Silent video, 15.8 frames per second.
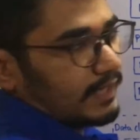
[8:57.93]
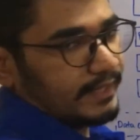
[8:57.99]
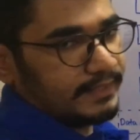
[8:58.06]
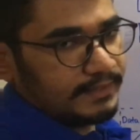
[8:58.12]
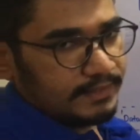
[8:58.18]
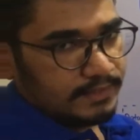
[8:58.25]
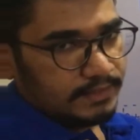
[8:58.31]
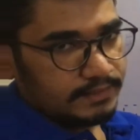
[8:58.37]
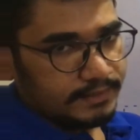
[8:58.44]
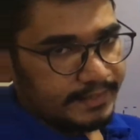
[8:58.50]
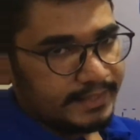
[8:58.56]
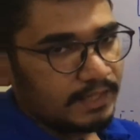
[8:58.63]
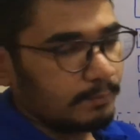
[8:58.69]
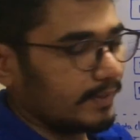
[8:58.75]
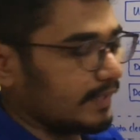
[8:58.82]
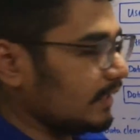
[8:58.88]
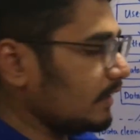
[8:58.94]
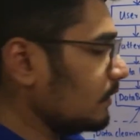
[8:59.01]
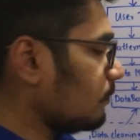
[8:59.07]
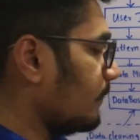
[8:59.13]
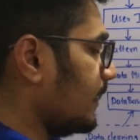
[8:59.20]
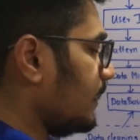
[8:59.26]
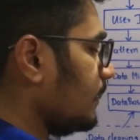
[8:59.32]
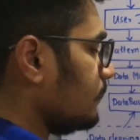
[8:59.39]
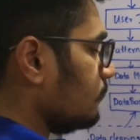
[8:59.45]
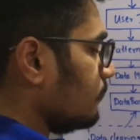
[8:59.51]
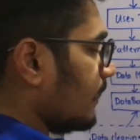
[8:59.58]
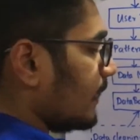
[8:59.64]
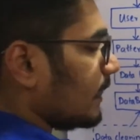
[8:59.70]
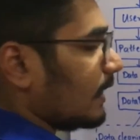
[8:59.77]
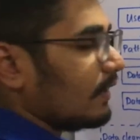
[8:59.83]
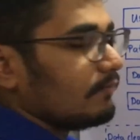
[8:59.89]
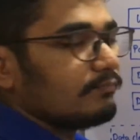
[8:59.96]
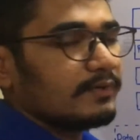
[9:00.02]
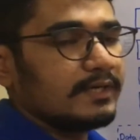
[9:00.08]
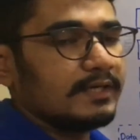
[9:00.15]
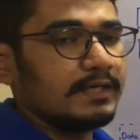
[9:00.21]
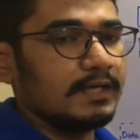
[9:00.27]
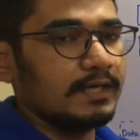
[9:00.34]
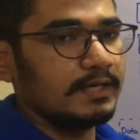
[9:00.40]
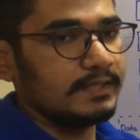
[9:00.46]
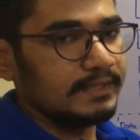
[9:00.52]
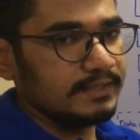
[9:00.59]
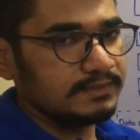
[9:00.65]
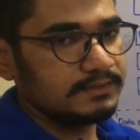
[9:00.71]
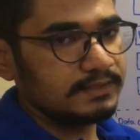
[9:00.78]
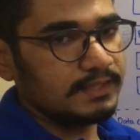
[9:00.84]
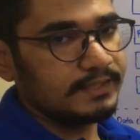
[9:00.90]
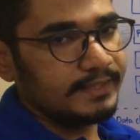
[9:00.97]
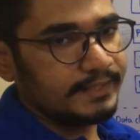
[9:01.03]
Like data mining query, you can have DCL,